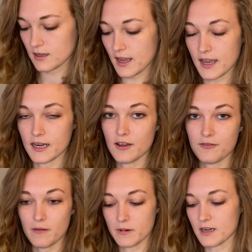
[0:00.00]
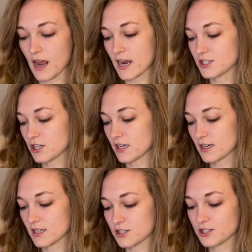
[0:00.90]
and feminine hygiene,
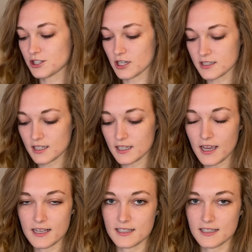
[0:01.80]
just in case